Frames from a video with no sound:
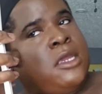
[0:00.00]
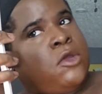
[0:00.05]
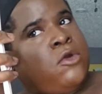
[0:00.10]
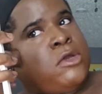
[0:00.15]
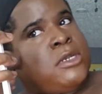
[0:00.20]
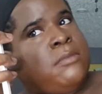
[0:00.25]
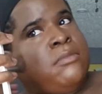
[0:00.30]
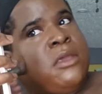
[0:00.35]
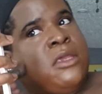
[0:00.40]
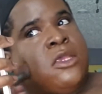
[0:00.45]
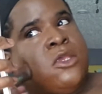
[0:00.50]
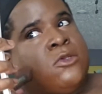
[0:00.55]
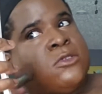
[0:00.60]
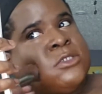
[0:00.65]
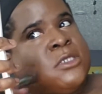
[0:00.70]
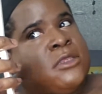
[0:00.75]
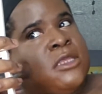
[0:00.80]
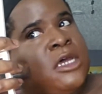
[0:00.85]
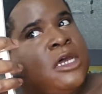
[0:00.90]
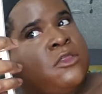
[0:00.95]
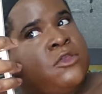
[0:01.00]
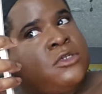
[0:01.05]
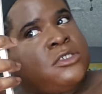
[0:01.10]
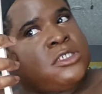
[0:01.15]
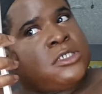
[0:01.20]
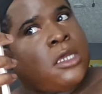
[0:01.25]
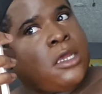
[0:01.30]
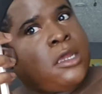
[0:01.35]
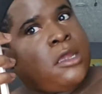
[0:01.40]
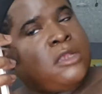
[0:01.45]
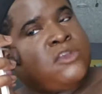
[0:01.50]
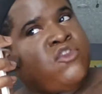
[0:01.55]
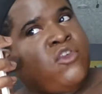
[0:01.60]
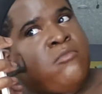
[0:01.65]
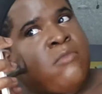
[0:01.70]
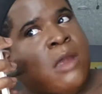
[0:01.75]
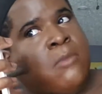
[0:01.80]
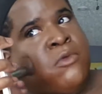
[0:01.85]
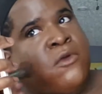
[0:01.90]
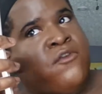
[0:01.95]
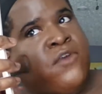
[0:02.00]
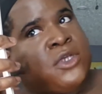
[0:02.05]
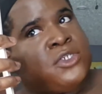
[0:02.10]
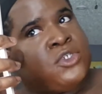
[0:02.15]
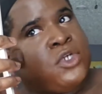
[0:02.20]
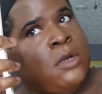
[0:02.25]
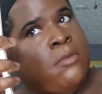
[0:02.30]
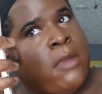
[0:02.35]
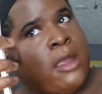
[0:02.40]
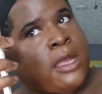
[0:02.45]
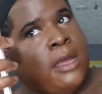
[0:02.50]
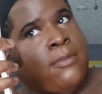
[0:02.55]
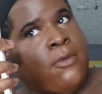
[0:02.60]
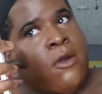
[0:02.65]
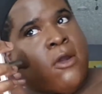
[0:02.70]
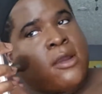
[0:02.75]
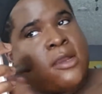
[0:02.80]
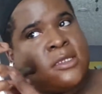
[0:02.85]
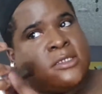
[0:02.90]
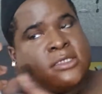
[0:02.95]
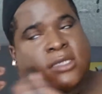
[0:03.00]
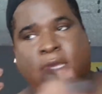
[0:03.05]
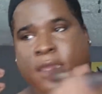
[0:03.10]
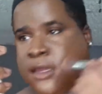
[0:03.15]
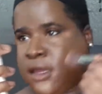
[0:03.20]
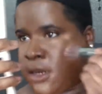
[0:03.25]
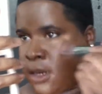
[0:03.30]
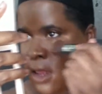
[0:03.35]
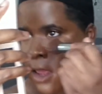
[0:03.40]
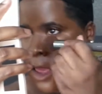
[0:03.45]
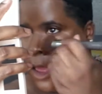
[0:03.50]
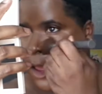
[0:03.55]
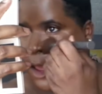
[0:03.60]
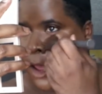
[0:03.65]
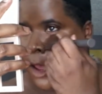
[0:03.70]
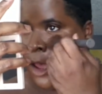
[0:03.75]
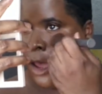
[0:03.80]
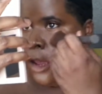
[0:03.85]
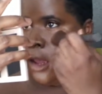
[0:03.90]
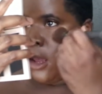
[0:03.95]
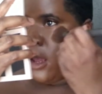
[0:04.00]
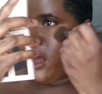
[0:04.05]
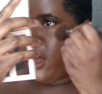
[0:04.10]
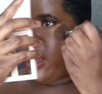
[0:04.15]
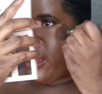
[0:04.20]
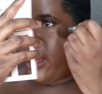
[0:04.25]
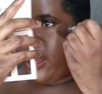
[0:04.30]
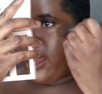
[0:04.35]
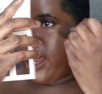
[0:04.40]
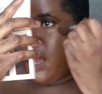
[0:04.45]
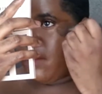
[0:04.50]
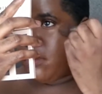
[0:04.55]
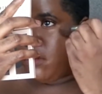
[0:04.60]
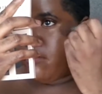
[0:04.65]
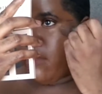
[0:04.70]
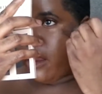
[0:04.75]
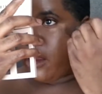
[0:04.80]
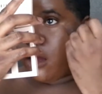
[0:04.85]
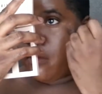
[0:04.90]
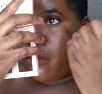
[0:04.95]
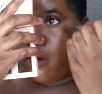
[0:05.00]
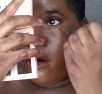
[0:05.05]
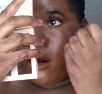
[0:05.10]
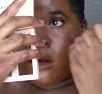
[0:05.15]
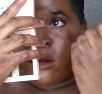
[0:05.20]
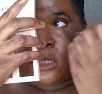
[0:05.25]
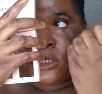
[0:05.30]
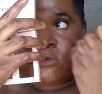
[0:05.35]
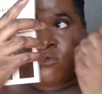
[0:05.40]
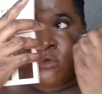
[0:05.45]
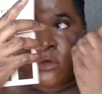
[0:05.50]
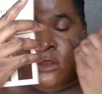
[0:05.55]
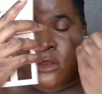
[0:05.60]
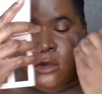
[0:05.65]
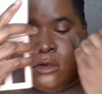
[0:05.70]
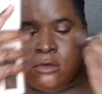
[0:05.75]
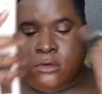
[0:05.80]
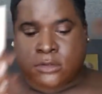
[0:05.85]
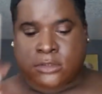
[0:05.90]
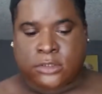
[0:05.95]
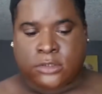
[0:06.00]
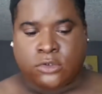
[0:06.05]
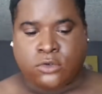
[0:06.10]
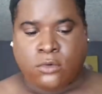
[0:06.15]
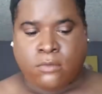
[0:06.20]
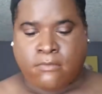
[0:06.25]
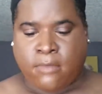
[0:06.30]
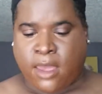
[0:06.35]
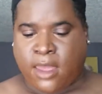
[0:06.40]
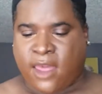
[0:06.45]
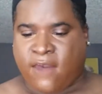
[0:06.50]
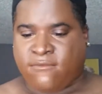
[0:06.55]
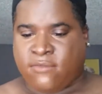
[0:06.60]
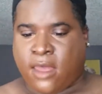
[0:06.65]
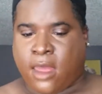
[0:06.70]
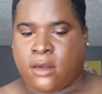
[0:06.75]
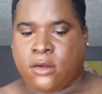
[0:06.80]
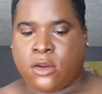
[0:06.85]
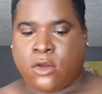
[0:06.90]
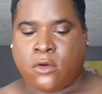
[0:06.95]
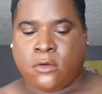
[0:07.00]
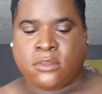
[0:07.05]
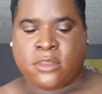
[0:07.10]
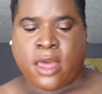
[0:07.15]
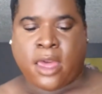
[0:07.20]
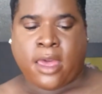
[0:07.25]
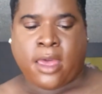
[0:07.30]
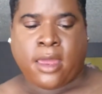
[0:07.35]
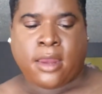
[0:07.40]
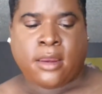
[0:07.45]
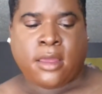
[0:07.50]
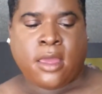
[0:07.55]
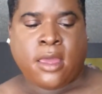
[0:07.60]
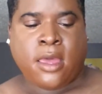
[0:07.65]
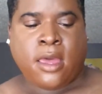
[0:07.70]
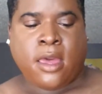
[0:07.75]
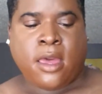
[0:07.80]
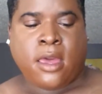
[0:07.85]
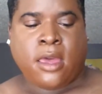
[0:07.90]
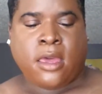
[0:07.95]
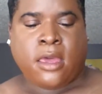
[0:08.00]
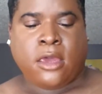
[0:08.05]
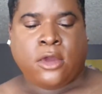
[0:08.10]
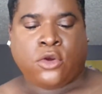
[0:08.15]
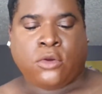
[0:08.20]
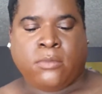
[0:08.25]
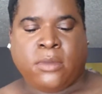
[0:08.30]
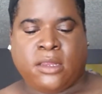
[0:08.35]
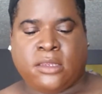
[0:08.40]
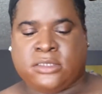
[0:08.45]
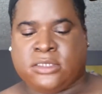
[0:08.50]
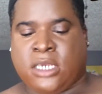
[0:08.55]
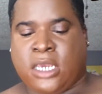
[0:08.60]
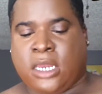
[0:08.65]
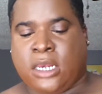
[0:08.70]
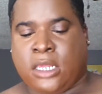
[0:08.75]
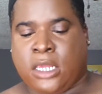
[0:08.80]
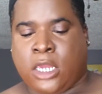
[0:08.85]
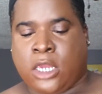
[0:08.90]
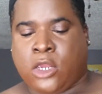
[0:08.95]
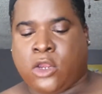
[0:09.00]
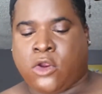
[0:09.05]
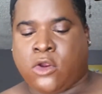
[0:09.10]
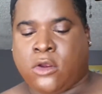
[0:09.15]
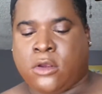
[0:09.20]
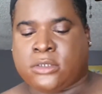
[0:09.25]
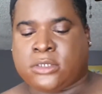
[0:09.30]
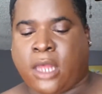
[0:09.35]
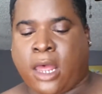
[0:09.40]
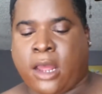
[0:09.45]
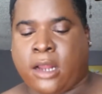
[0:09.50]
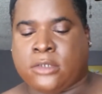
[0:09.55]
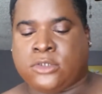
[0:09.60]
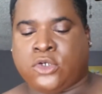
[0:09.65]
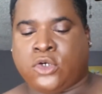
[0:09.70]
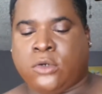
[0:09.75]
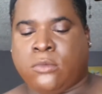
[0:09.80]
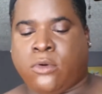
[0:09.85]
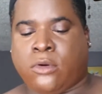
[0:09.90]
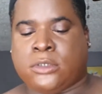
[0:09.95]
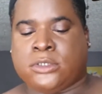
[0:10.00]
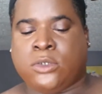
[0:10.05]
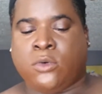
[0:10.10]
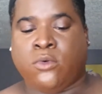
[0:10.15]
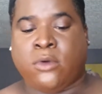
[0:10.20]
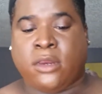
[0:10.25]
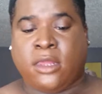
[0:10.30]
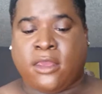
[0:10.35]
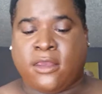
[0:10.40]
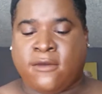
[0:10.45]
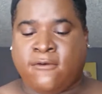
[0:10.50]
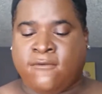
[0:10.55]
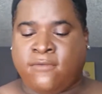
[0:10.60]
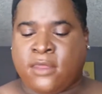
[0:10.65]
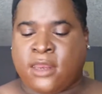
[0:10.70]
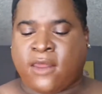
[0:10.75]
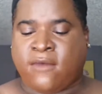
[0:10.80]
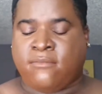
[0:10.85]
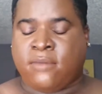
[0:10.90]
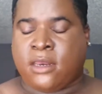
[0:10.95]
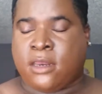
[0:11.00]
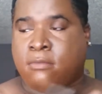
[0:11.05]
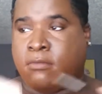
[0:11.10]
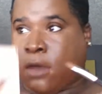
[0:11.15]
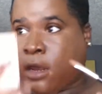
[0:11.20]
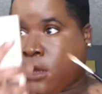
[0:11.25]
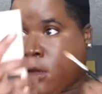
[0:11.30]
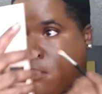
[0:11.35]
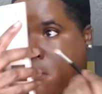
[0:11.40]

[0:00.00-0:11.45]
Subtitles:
going to be using the other shades from my professional makeup artist kit. I am a makeup artist, for those who may have not known that. It'll be 10 years, October 20th, that I've been a makeup